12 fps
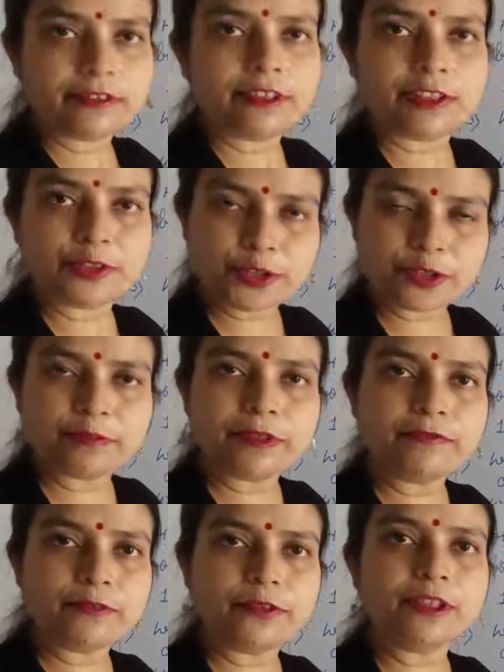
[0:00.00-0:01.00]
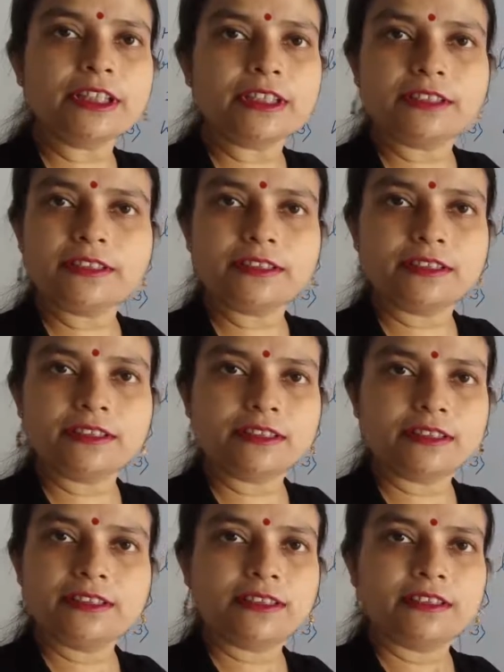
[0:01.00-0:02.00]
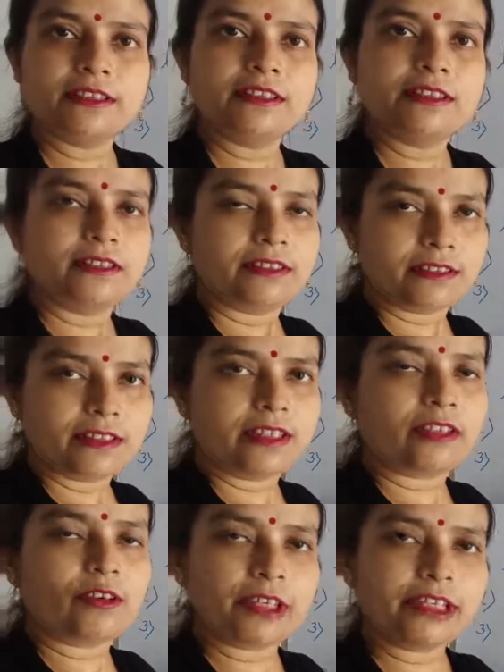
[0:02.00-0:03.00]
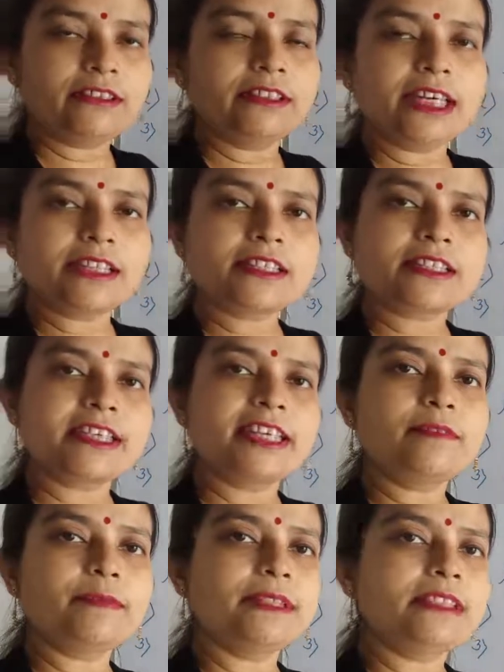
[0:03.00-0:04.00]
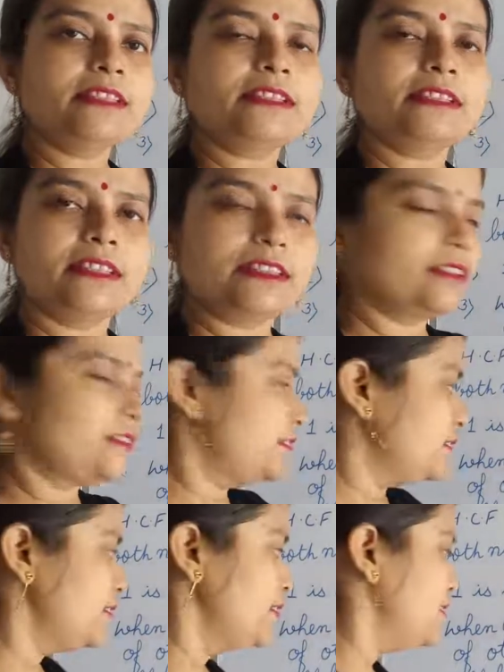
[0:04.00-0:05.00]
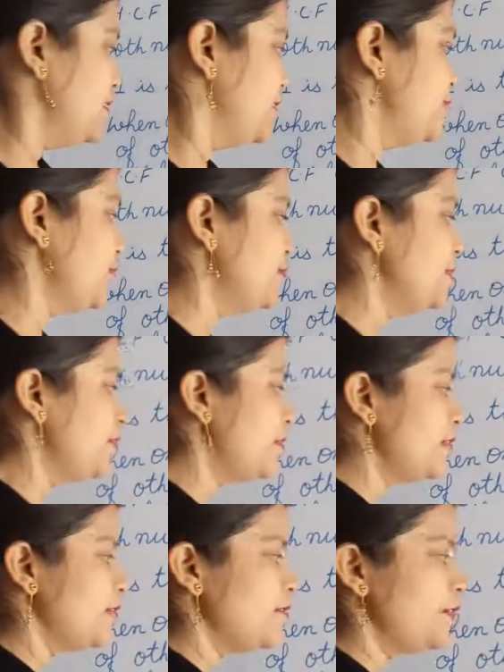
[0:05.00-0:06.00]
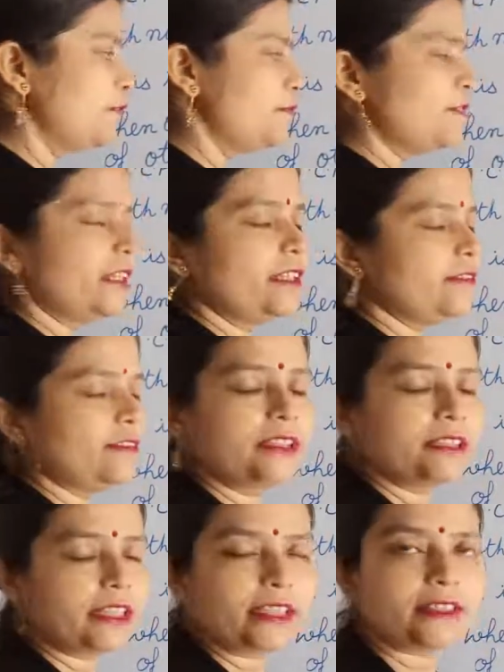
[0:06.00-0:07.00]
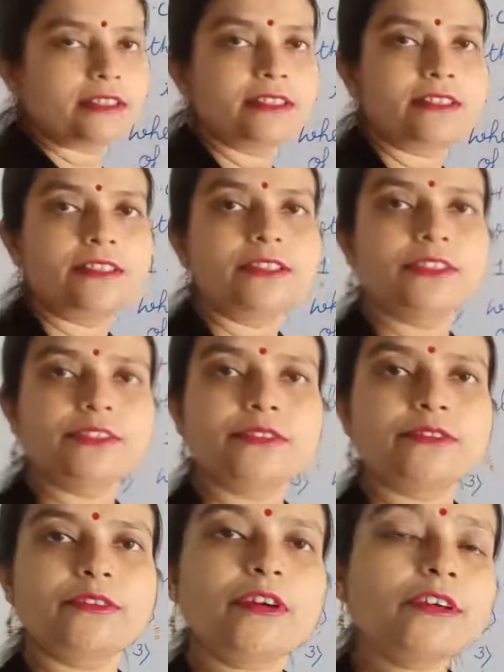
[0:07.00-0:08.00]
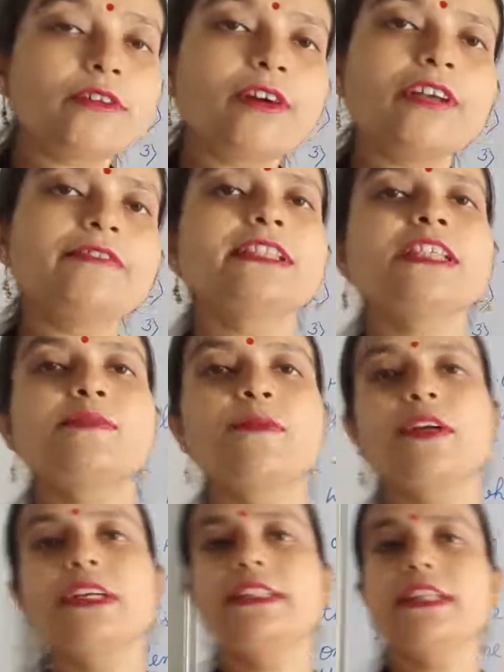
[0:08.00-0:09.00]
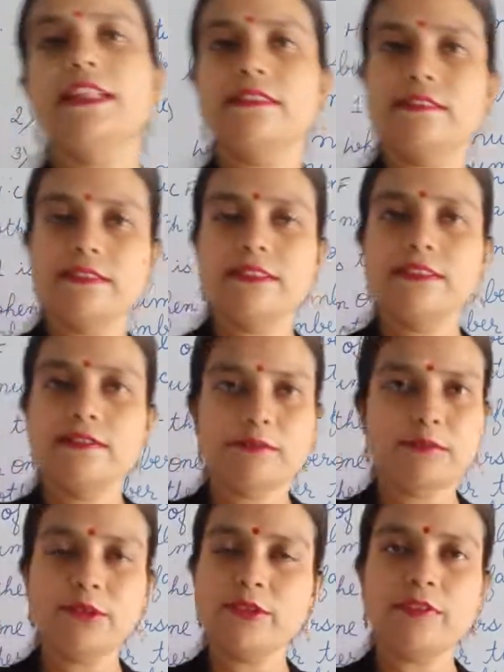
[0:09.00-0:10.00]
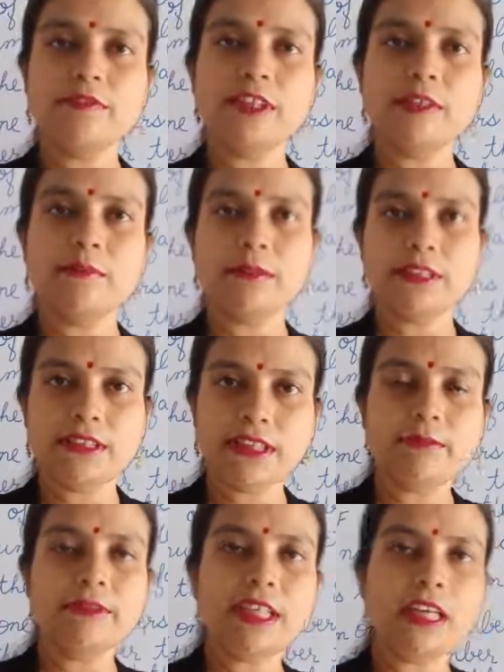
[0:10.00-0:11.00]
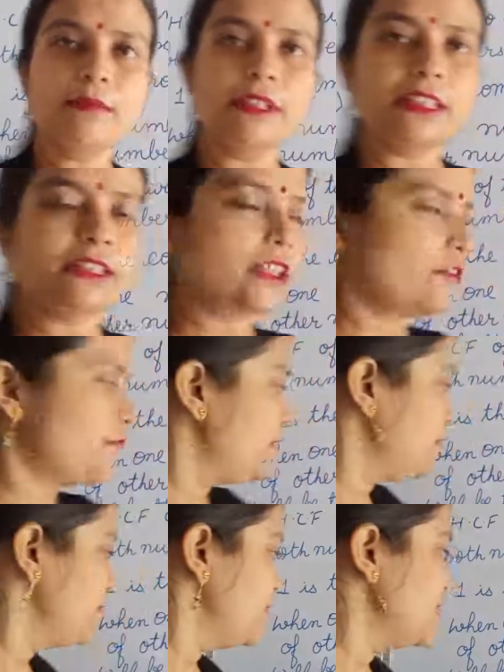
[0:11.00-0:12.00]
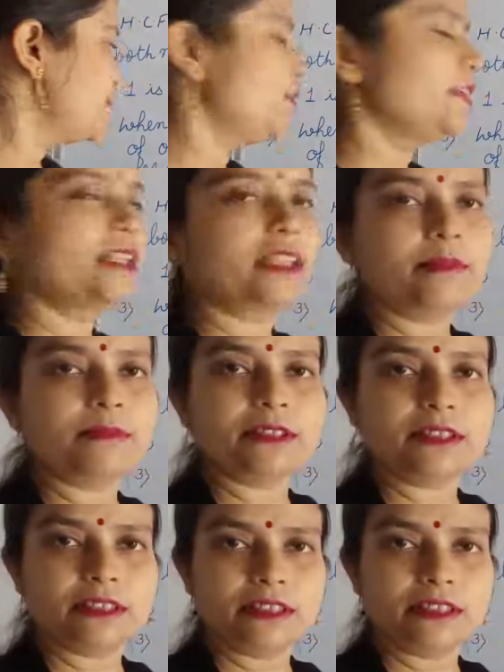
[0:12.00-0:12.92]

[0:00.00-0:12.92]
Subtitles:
it should be 4 here. According to that statement, it should be not equal to 6. So not always smaller than both of the numbers. Sometimes it is equal to the smaller number.